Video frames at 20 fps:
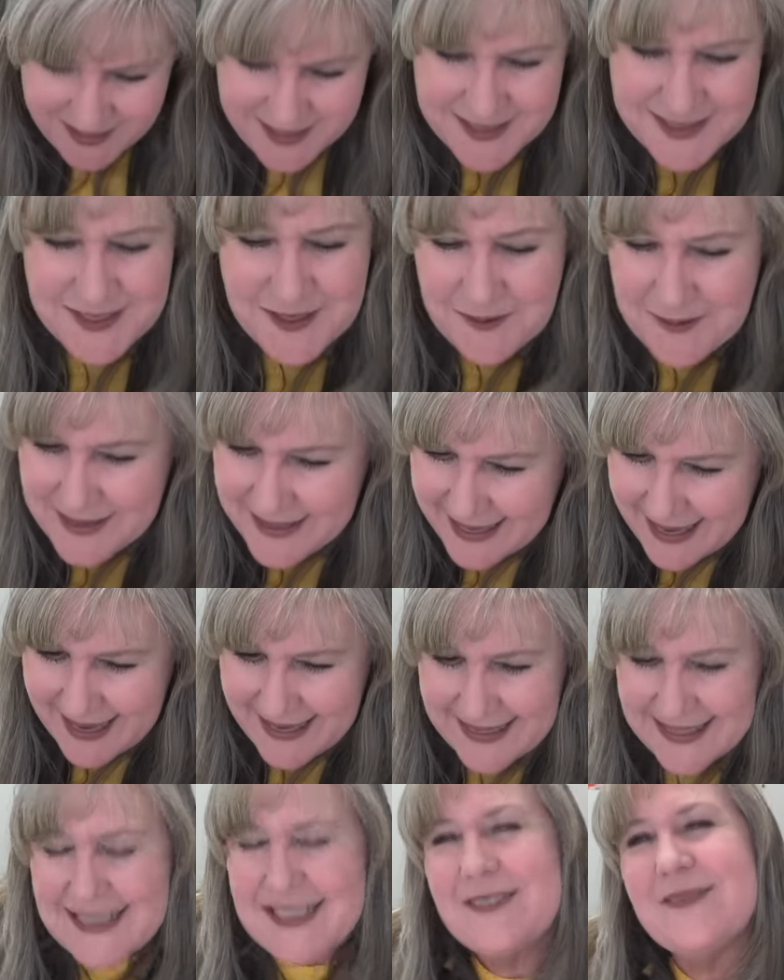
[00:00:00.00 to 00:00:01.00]
So
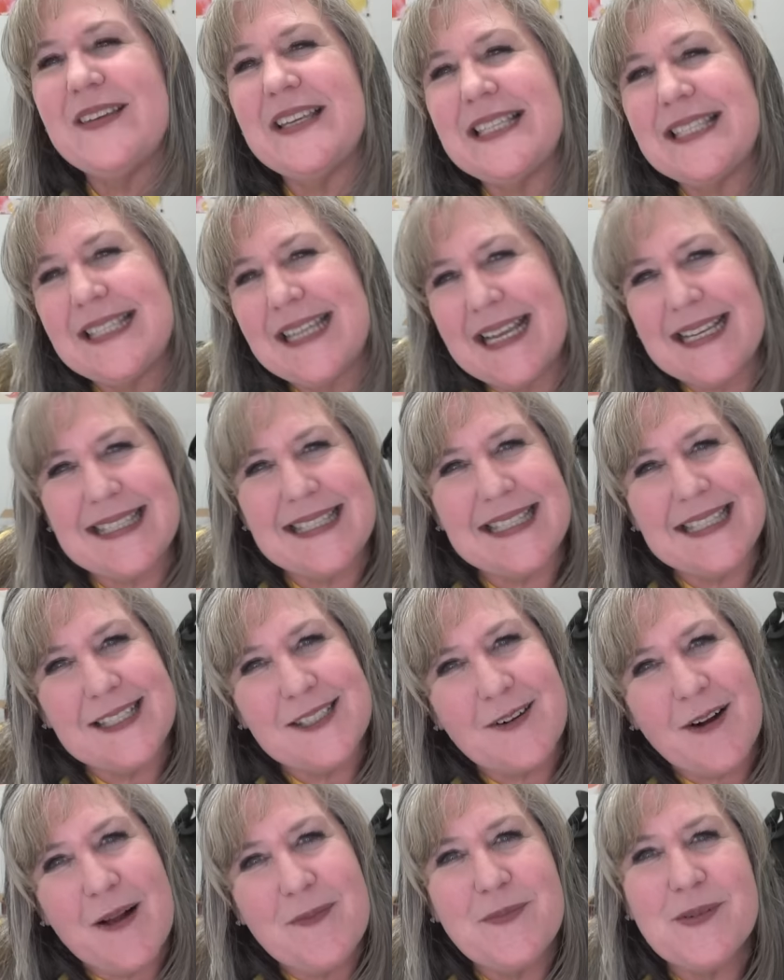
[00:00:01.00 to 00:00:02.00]
again, it's me, Stacey,
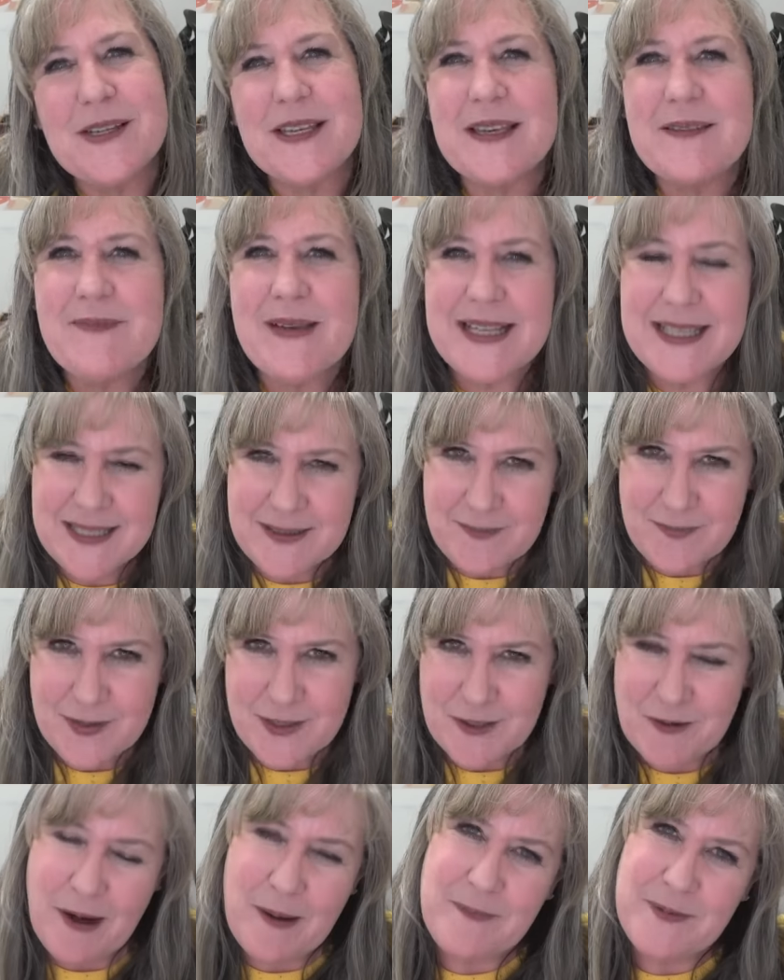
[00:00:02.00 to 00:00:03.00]
Scrapbooking Made Simple,
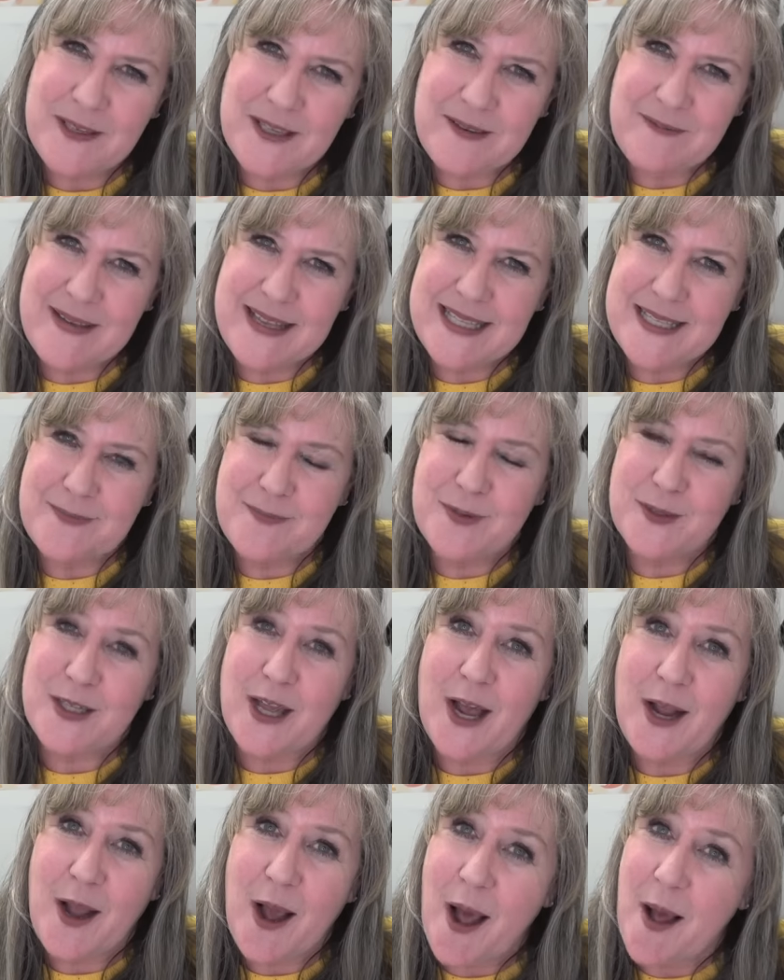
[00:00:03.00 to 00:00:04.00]

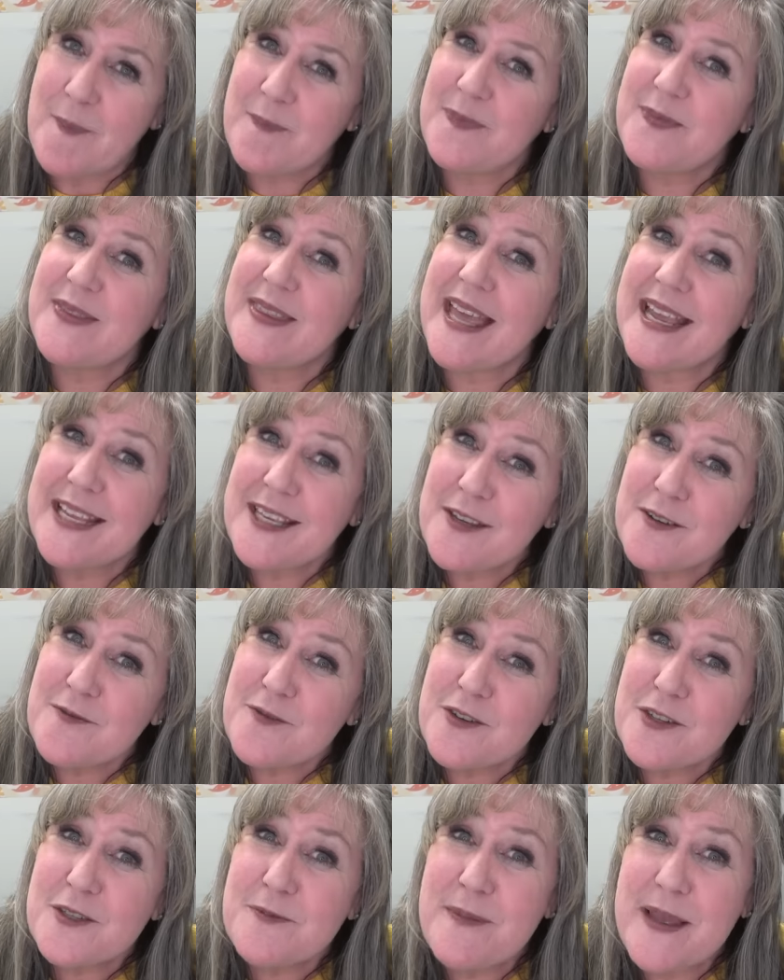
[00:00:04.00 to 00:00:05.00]
scrapbookingmadesimple.com. Thank you
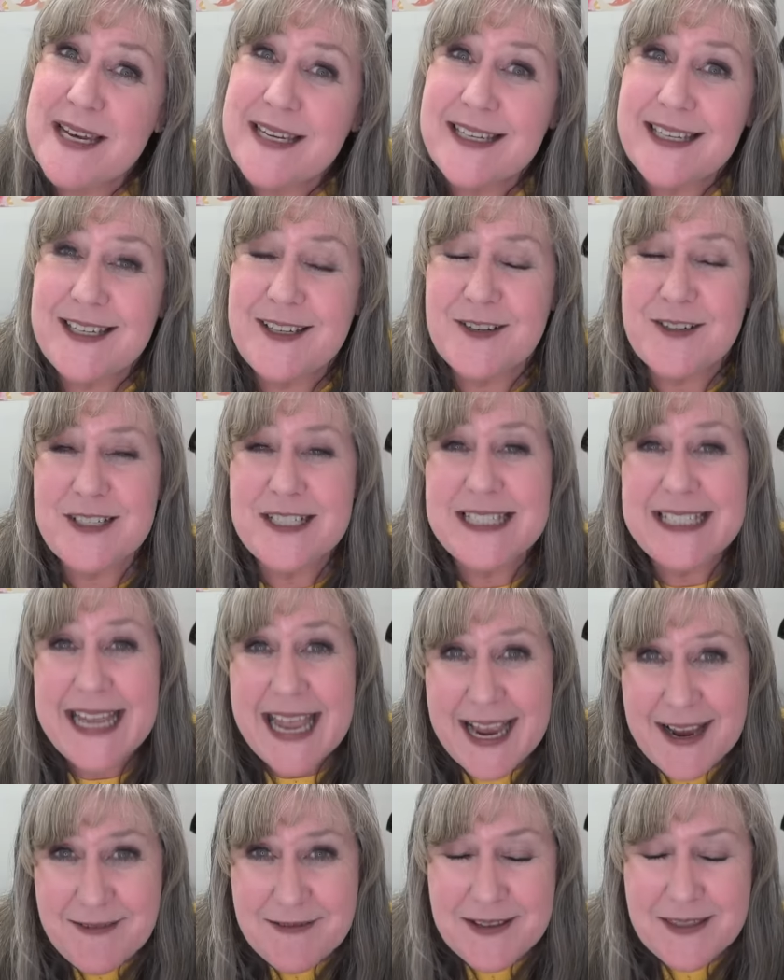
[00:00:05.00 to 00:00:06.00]
for spending your
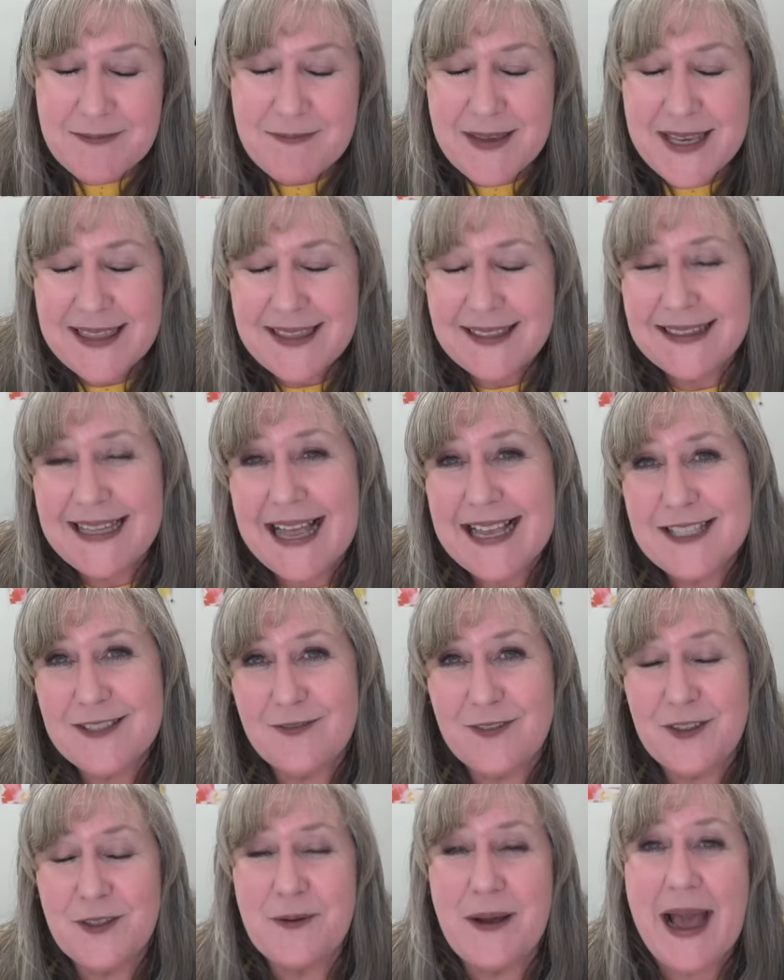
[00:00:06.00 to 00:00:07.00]
day with me the last
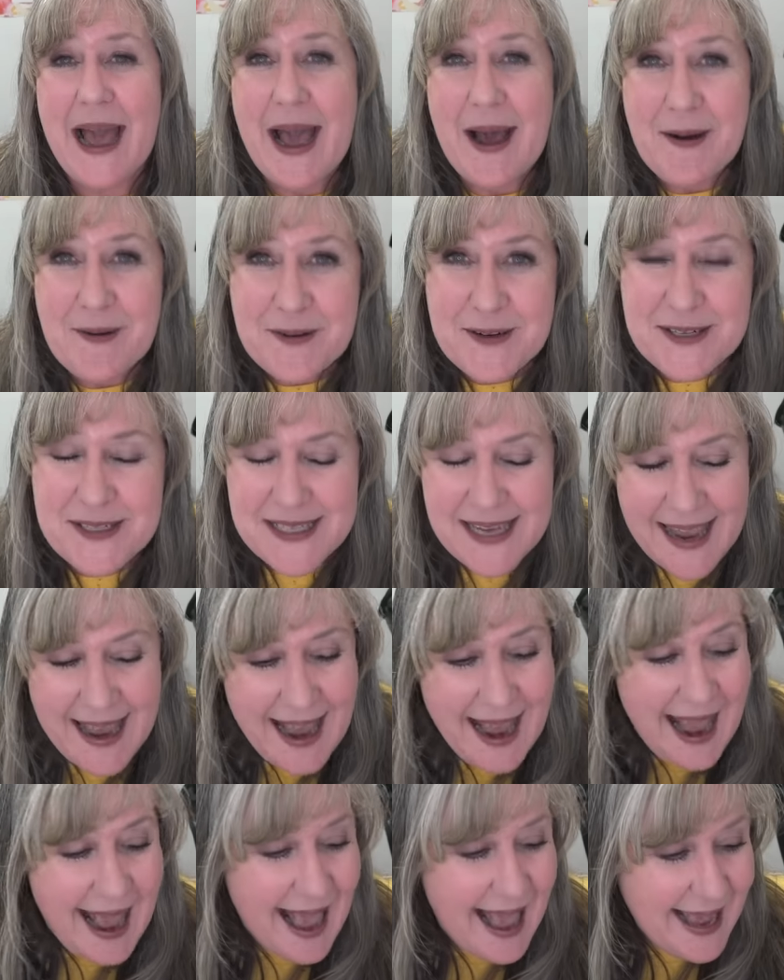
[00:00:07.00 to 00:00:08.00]
few hours,
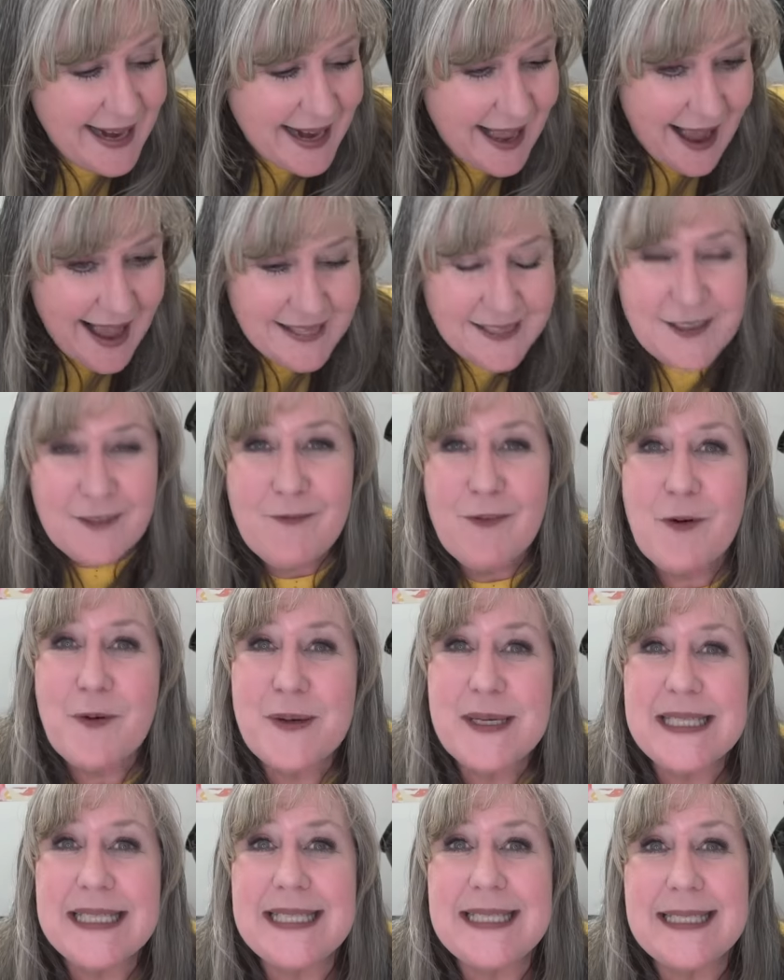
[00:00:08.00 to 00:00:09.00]
and I look
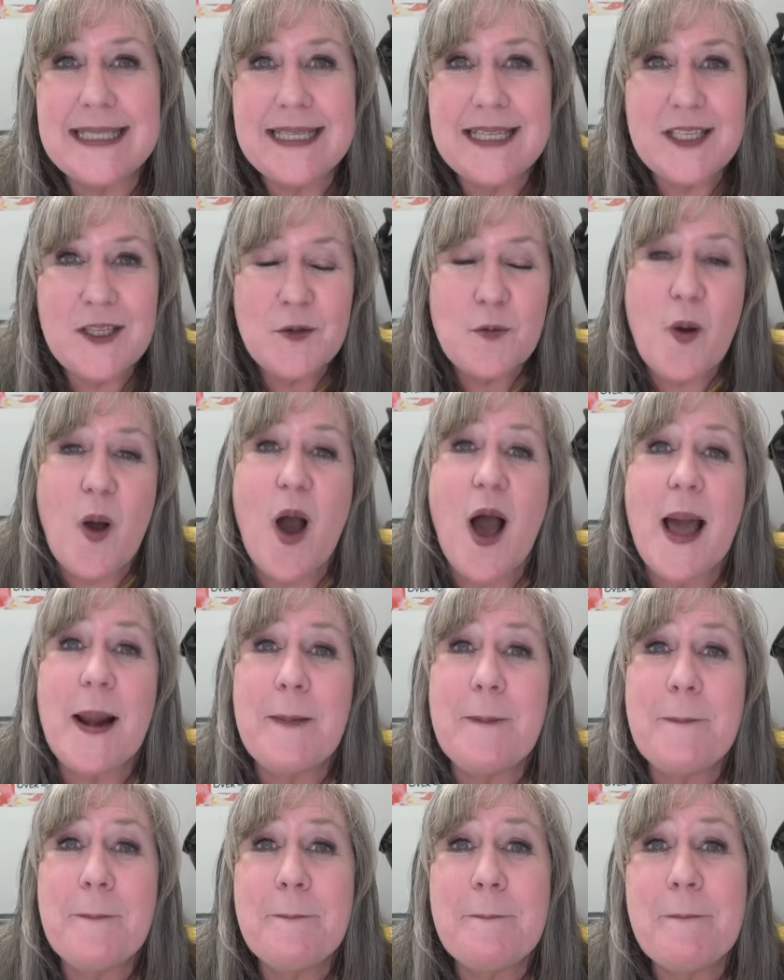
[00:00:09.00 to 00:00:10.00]
forward to seeing you
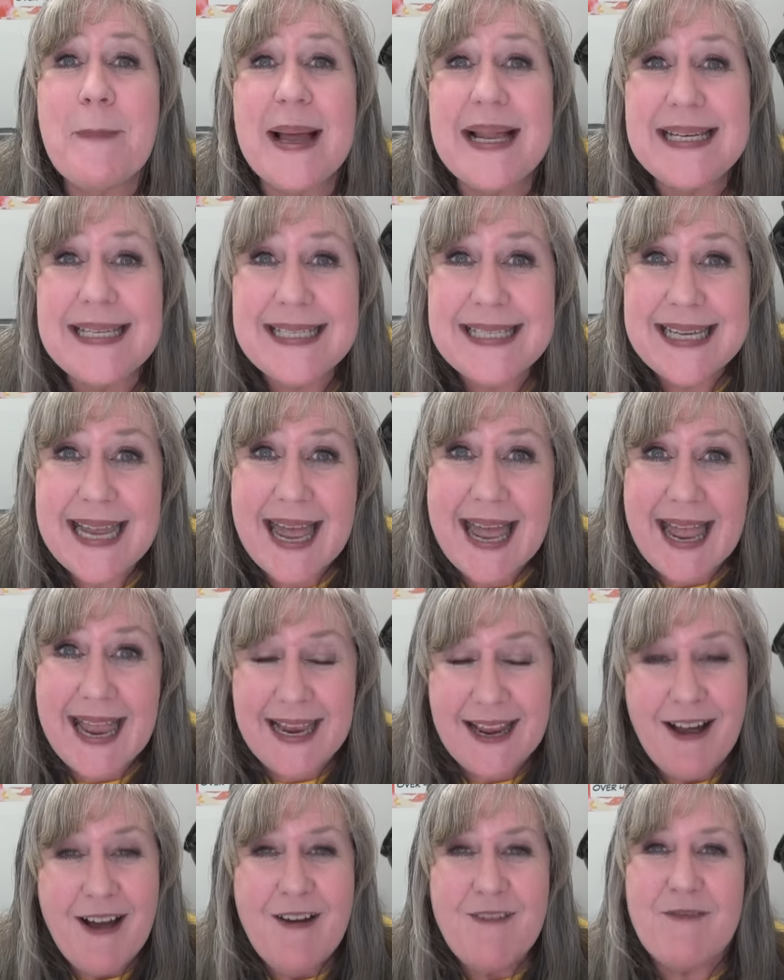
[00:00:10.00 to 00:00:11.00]
on
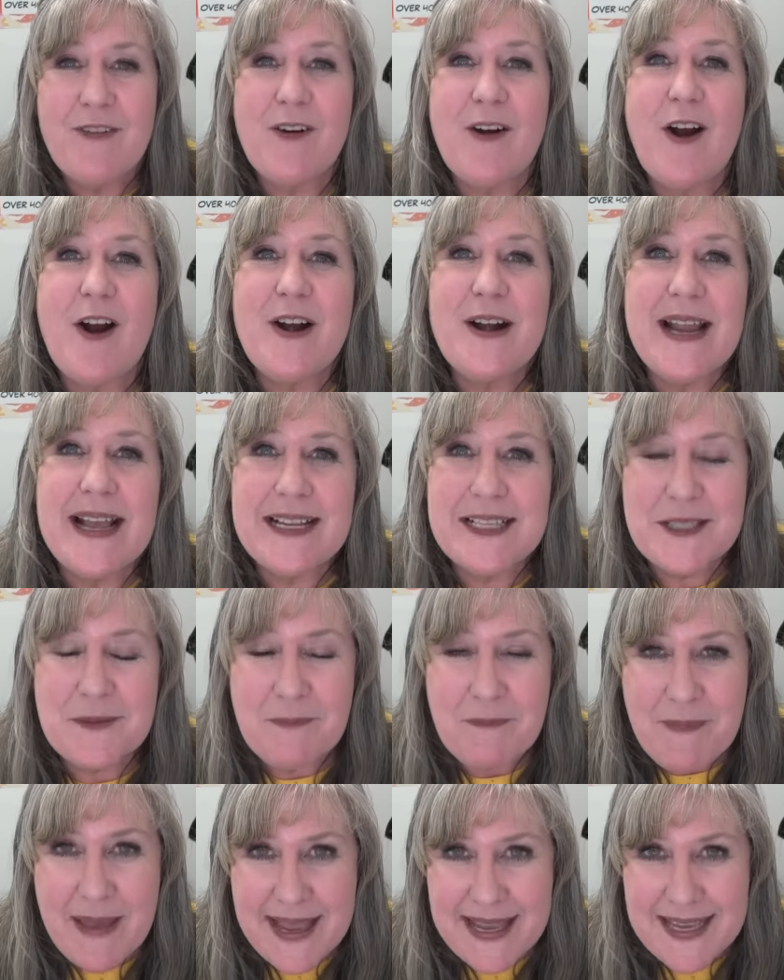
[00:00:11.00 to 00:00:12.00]
Monday for our next
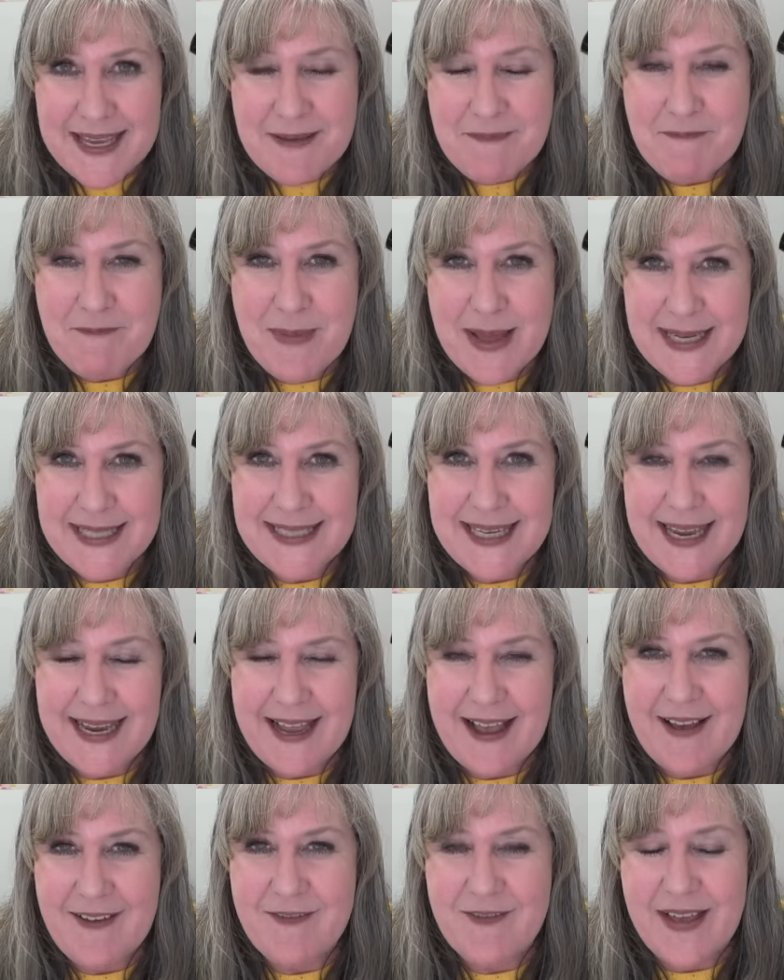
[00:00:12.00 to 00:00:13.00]
Make It Monday
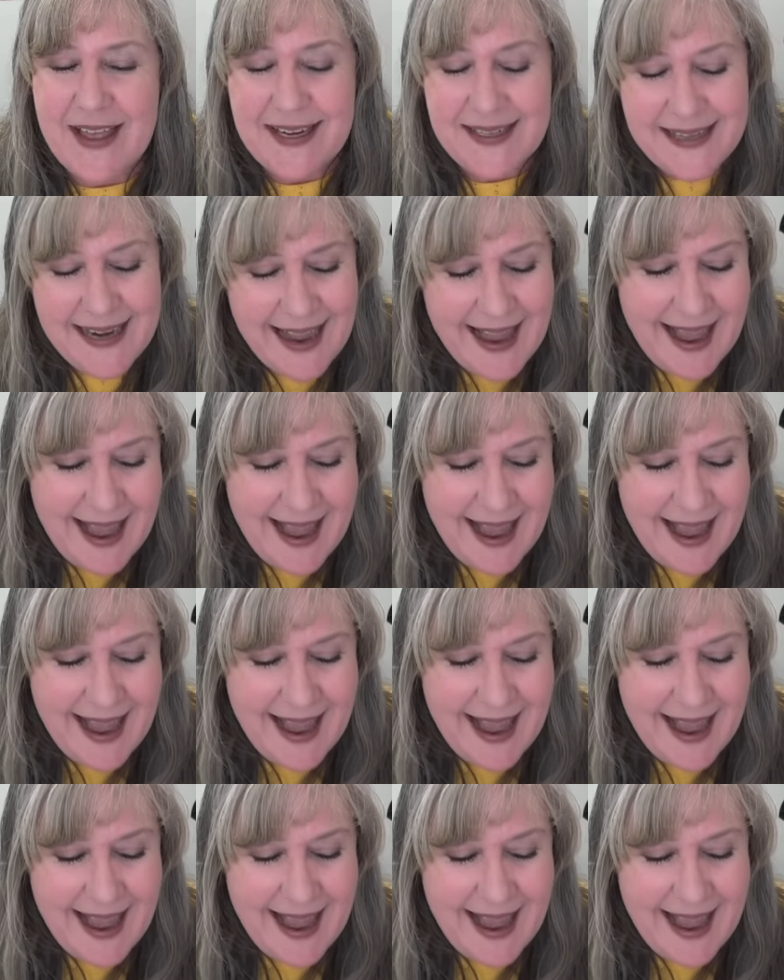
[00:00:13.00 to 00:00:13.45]
event.